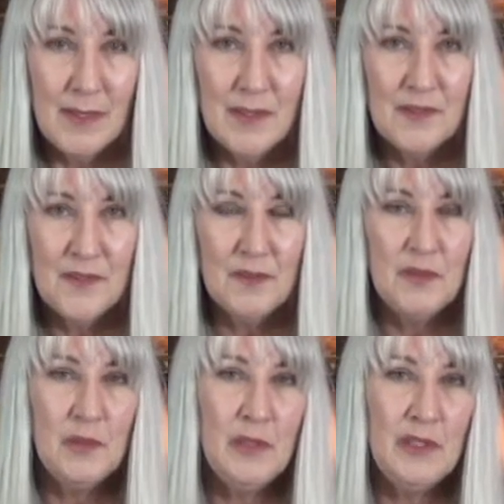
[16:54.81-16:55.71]
So
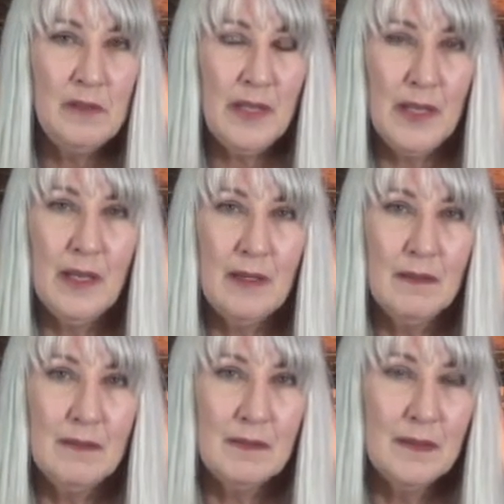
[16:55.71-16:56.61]
do what you can
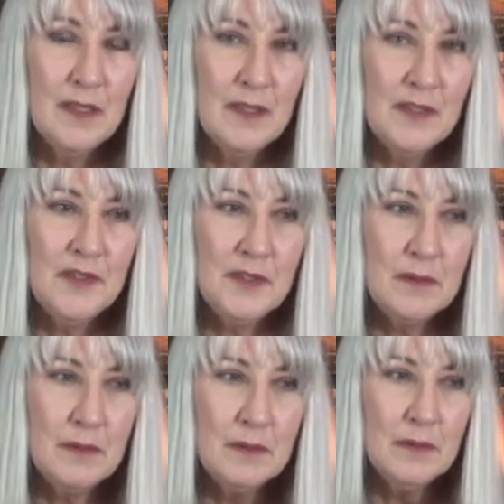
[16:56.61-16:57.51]

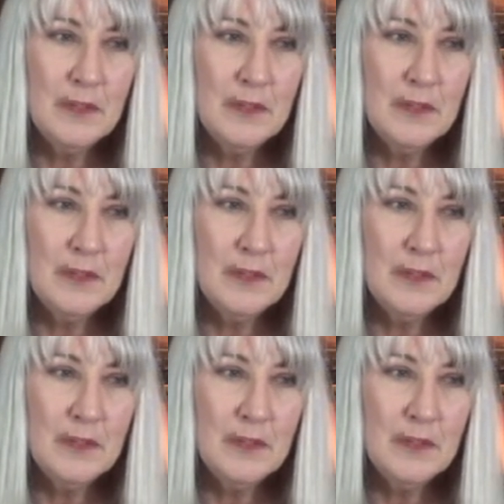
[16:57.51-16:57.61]
to